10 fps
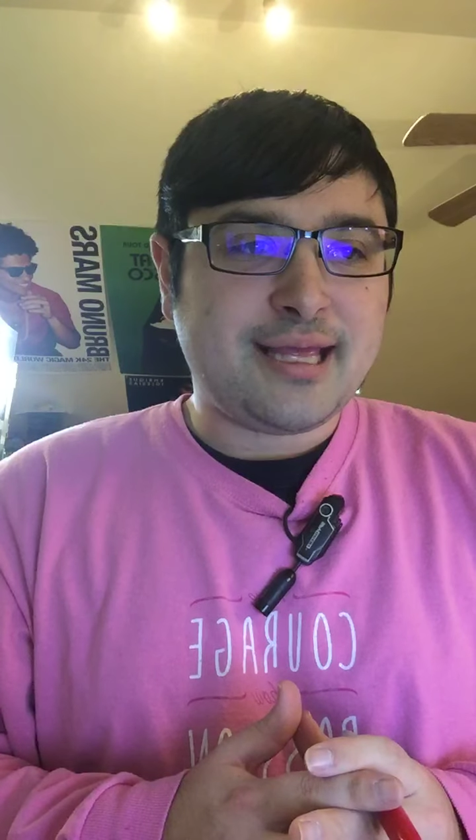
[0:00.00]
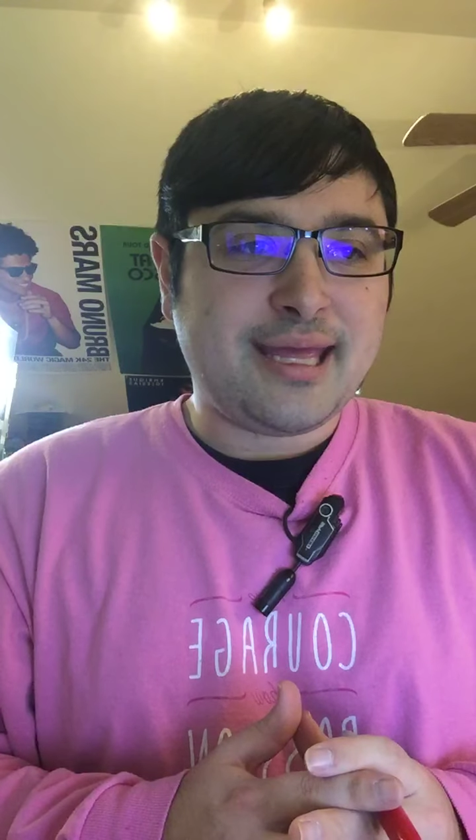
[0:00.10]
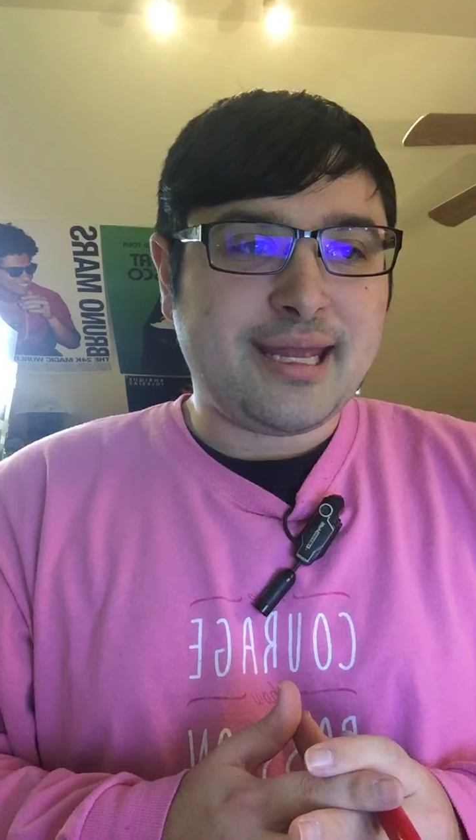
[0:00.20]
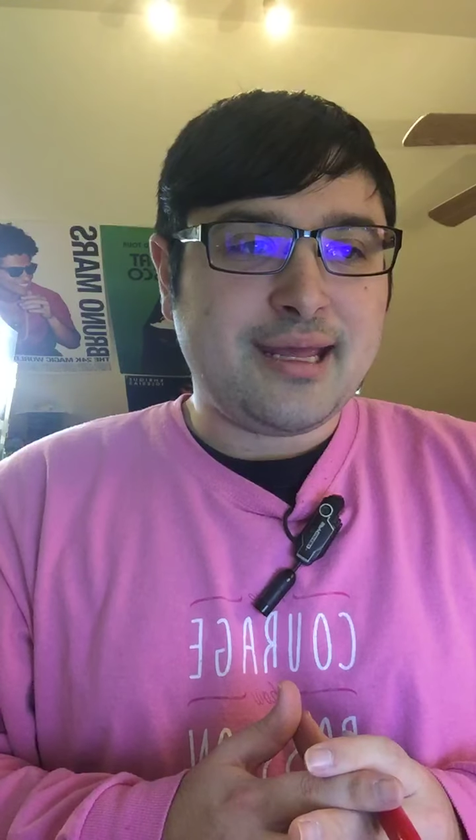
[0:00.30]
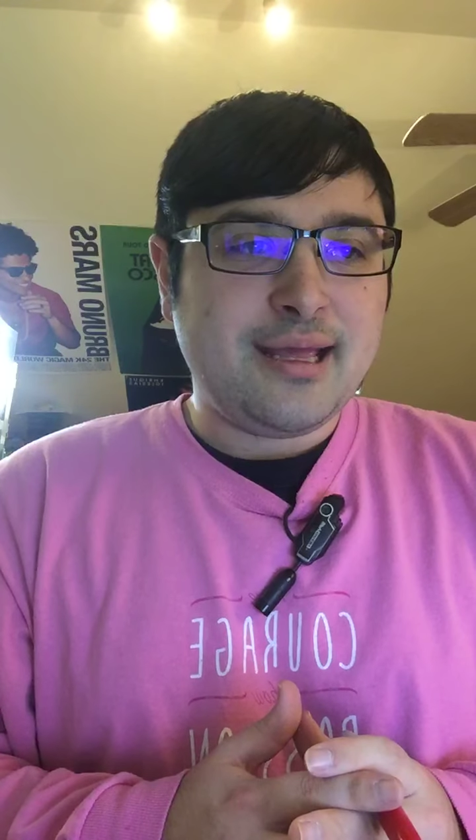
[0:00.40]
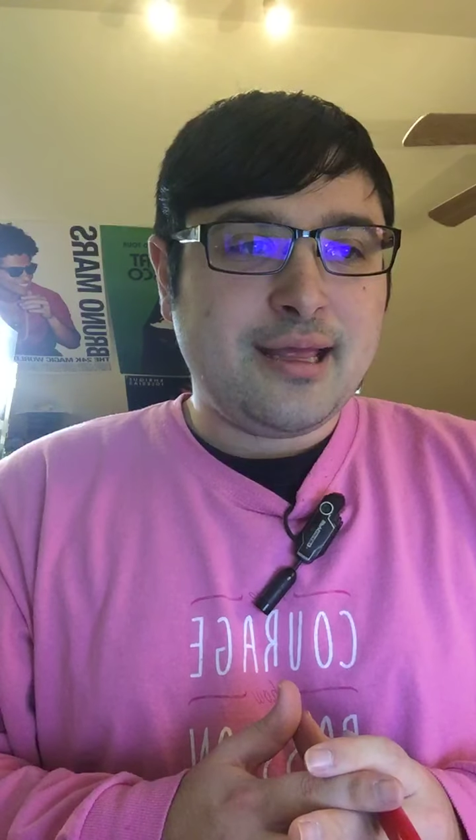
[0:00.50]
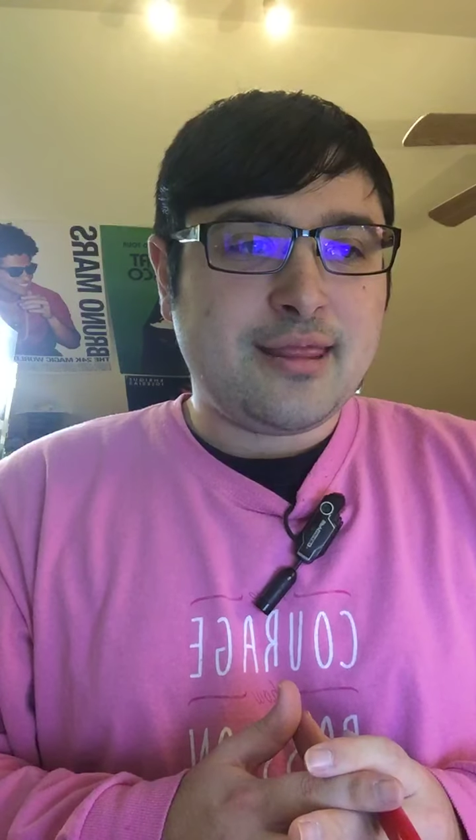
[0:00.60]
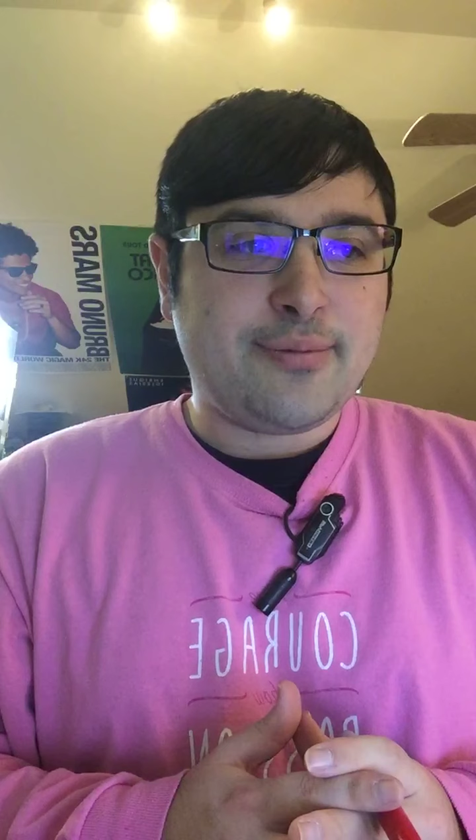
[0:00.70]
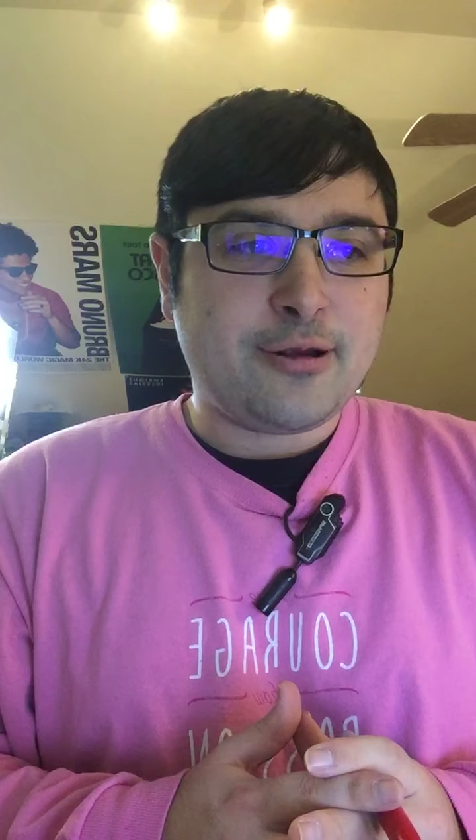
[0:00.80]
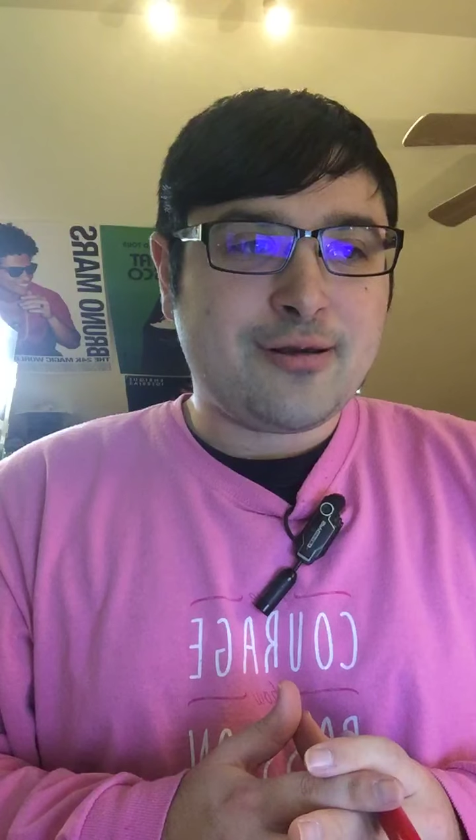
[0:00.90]
and
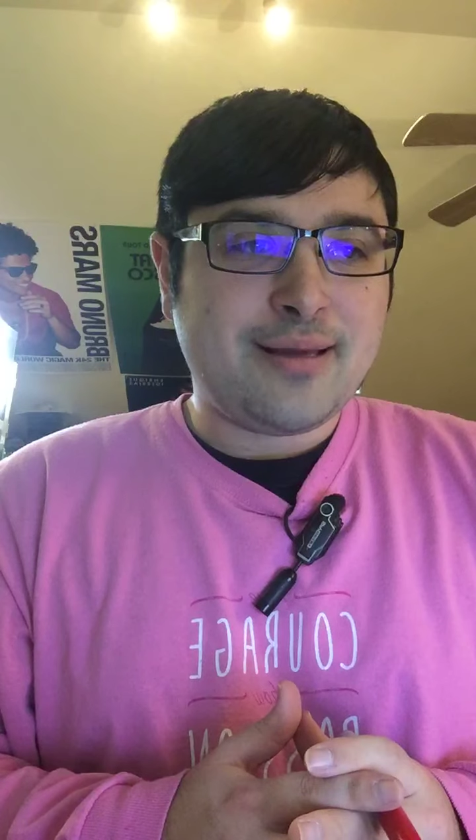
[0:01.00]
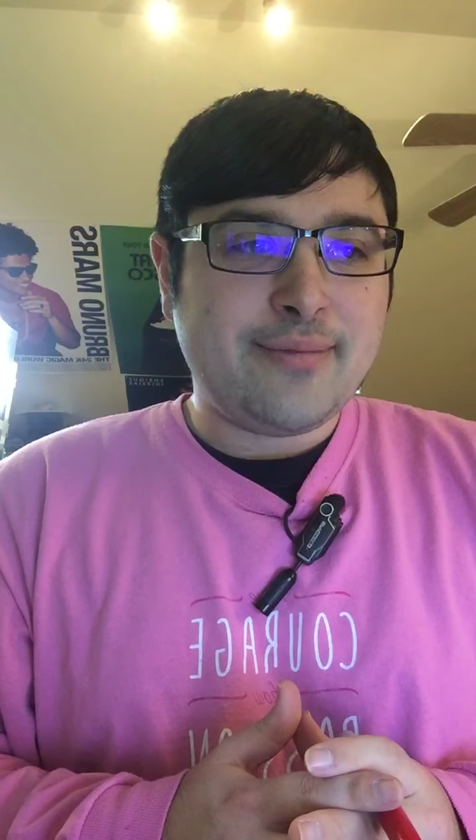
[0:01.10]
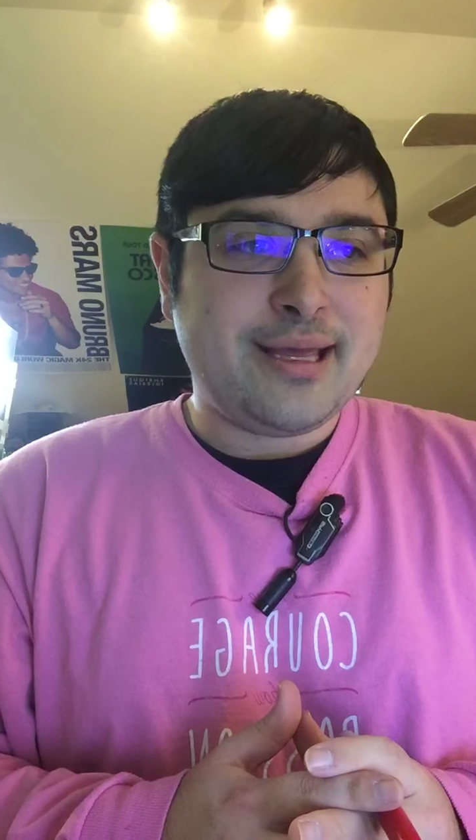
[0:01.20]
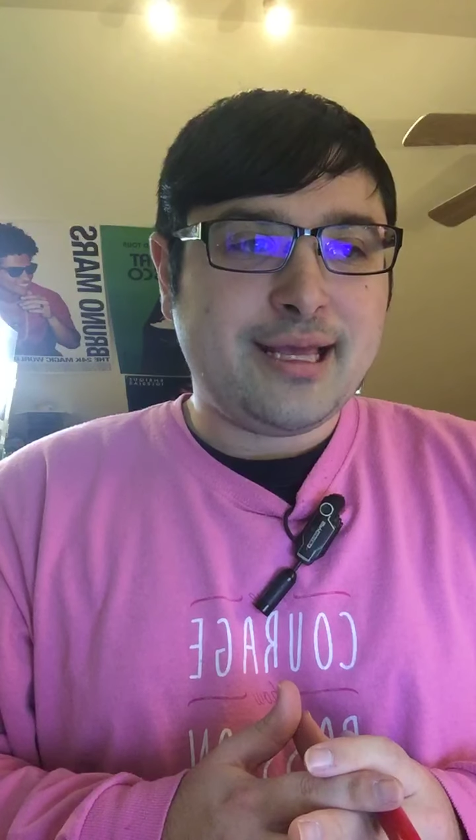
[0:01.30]
the program